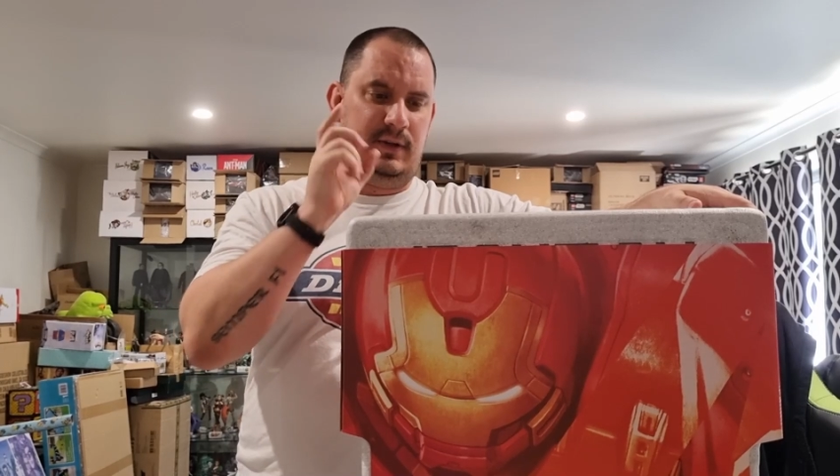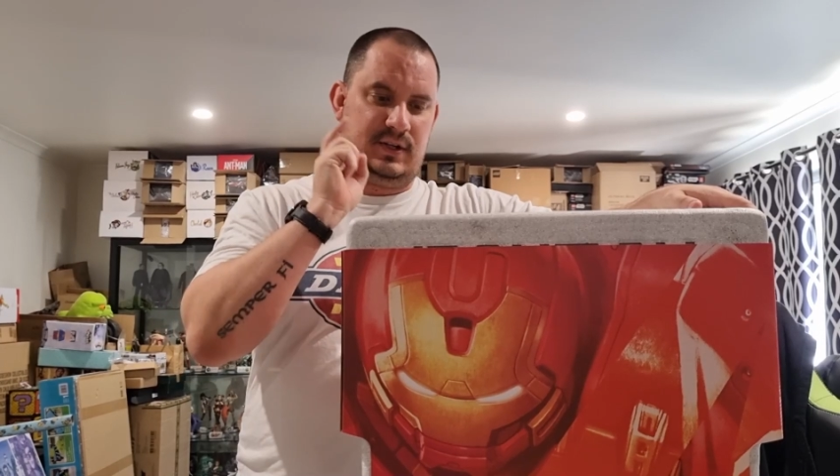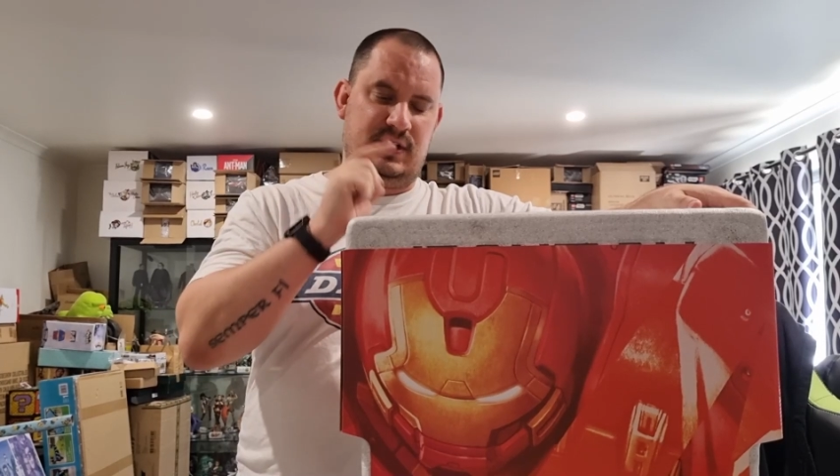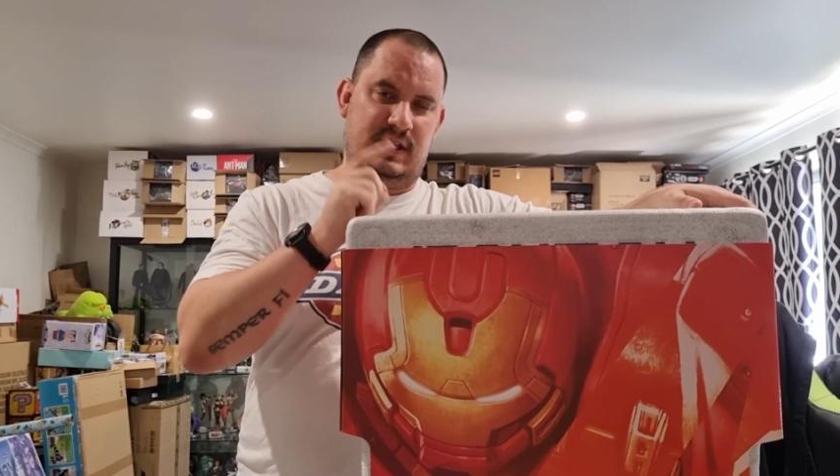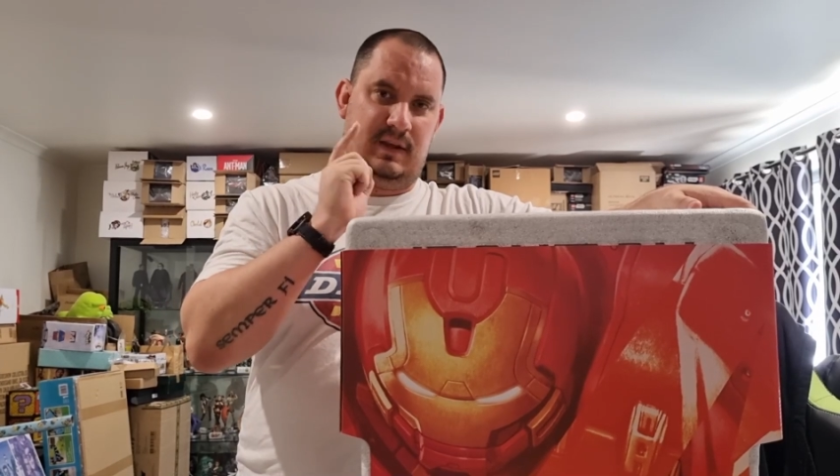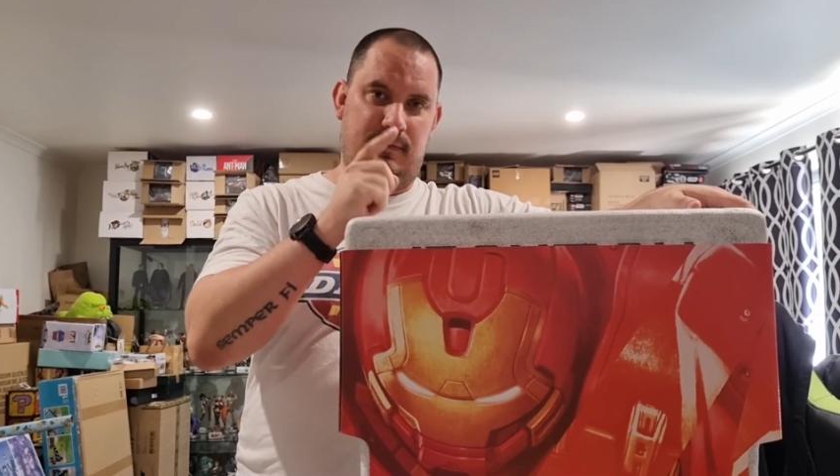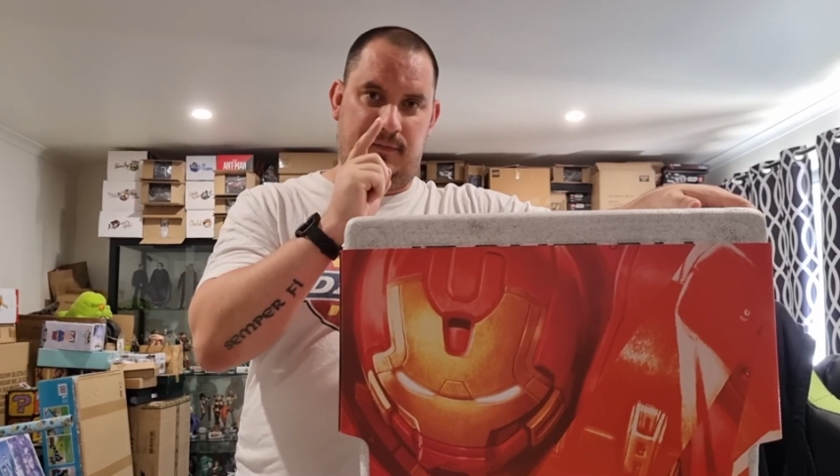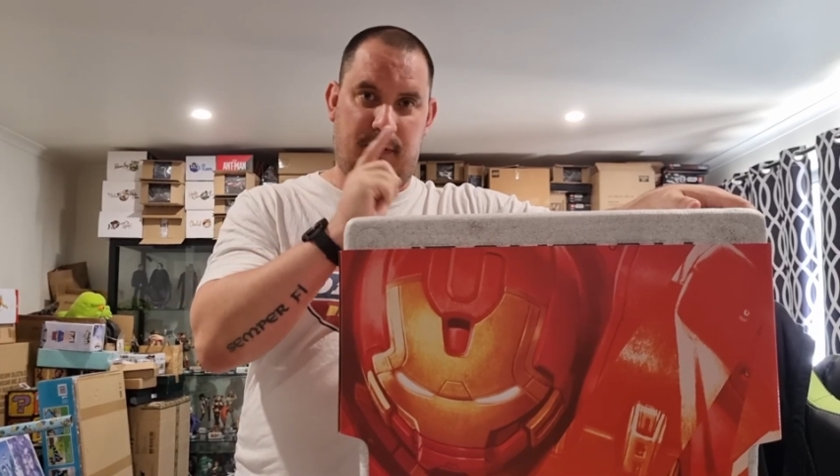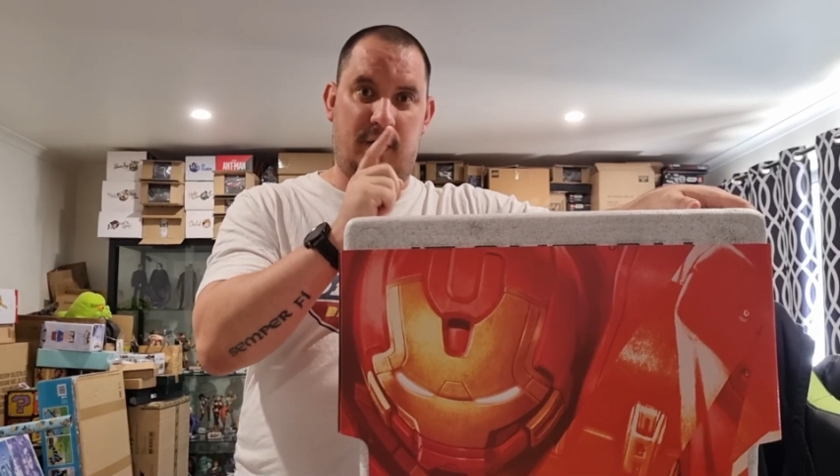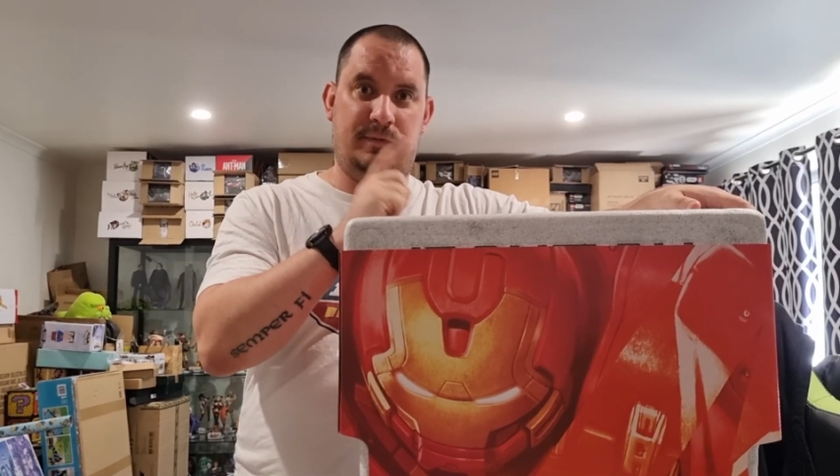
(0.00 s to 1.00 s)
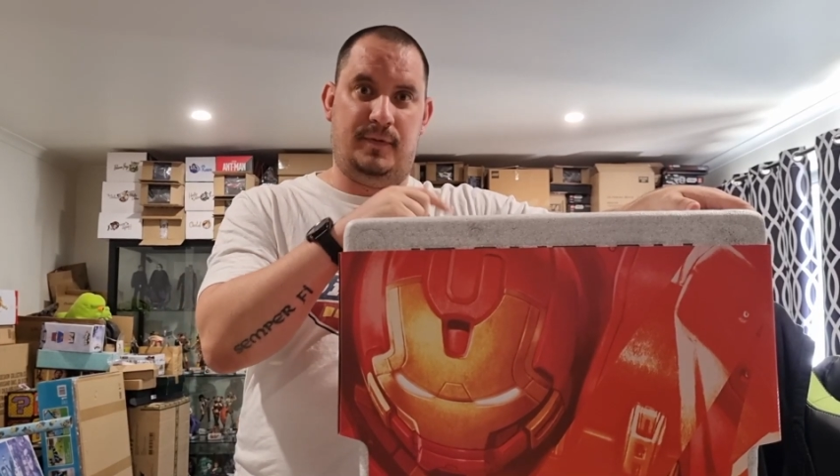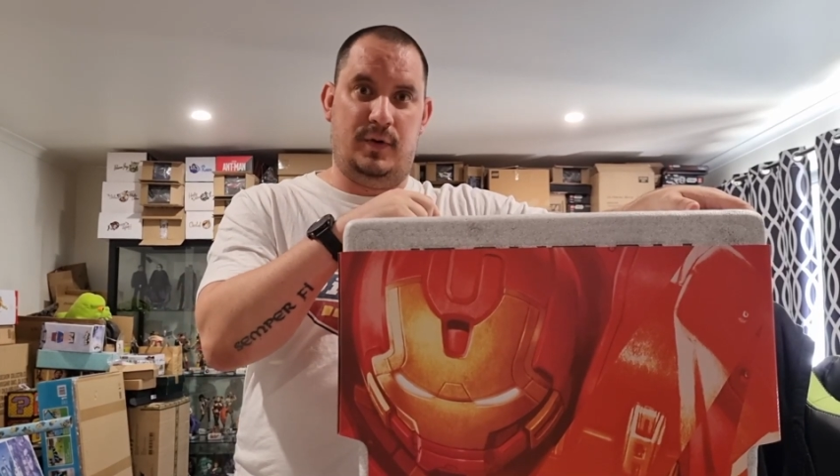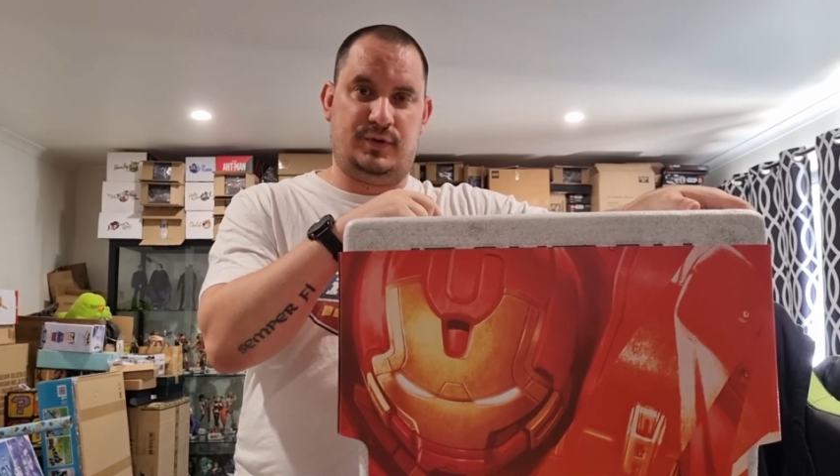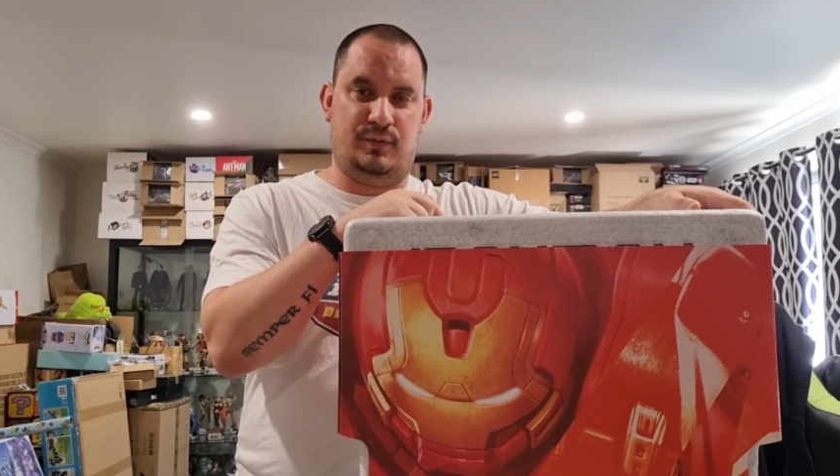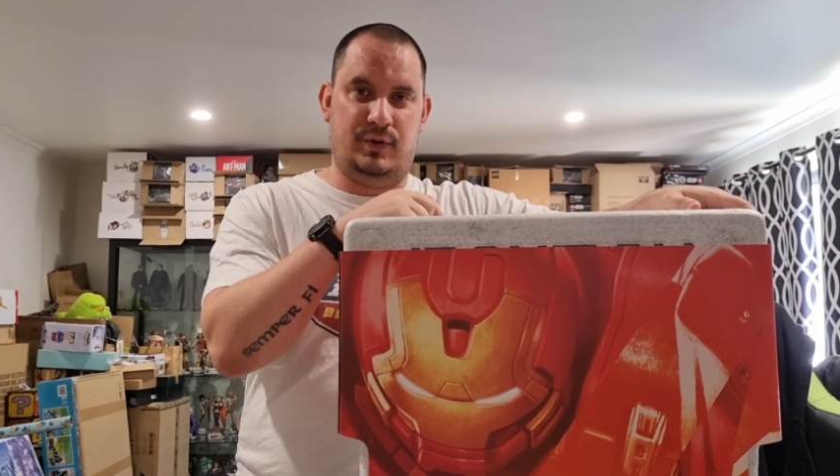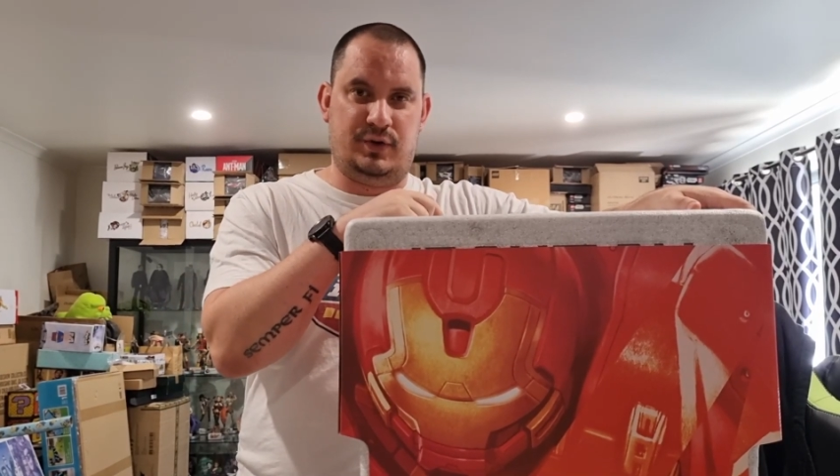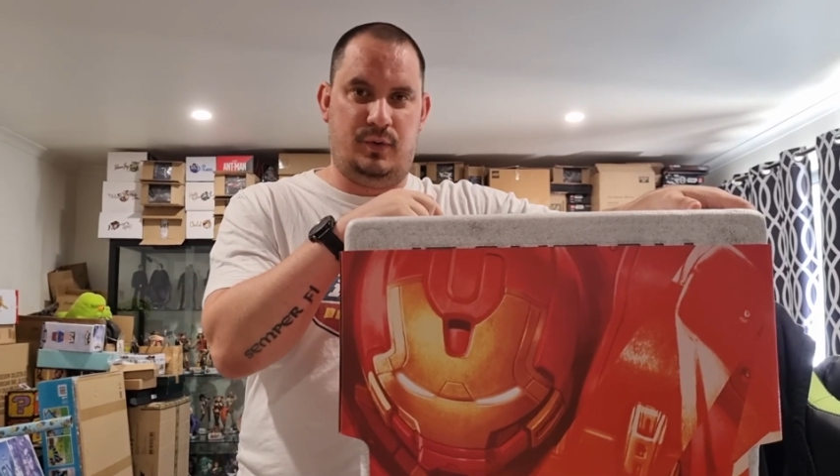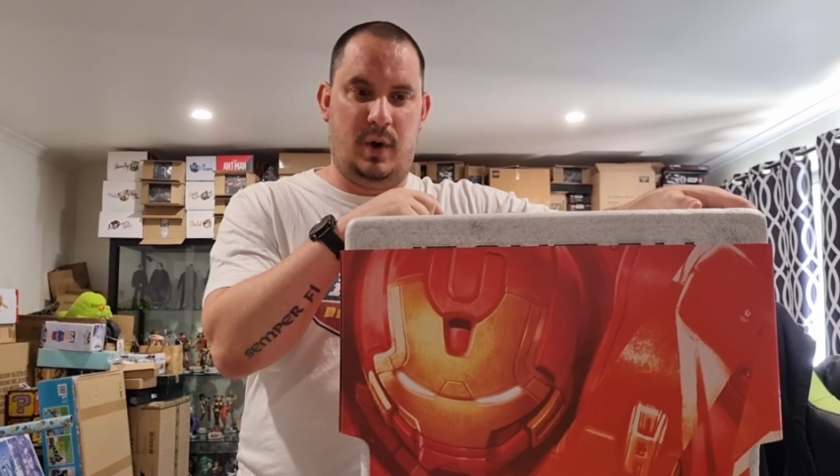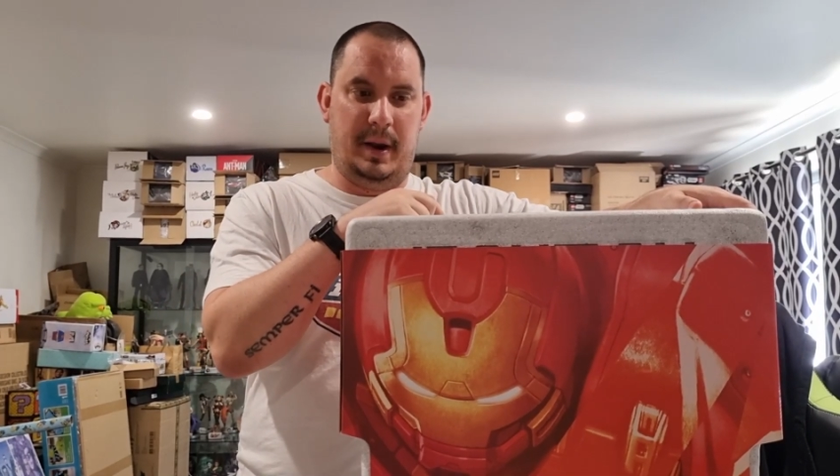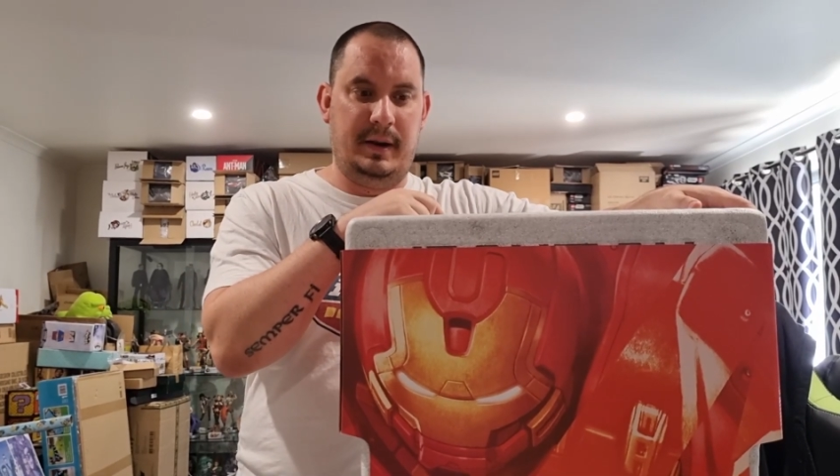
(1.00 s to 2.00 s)
This is the very first original
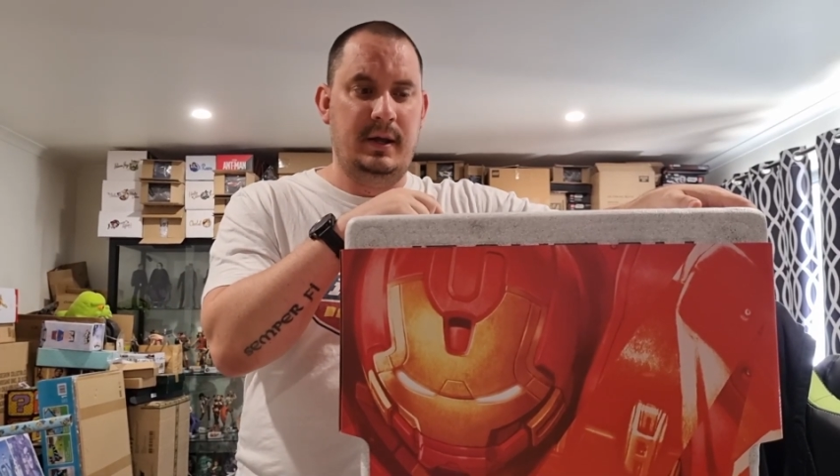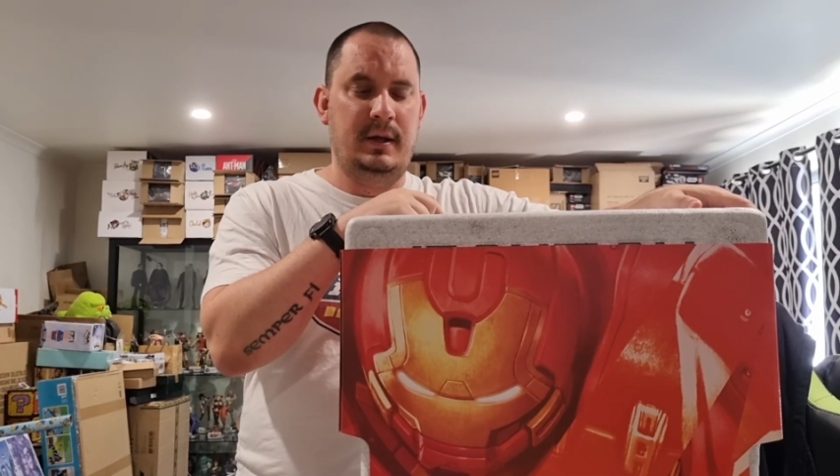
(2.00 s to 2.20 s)
one.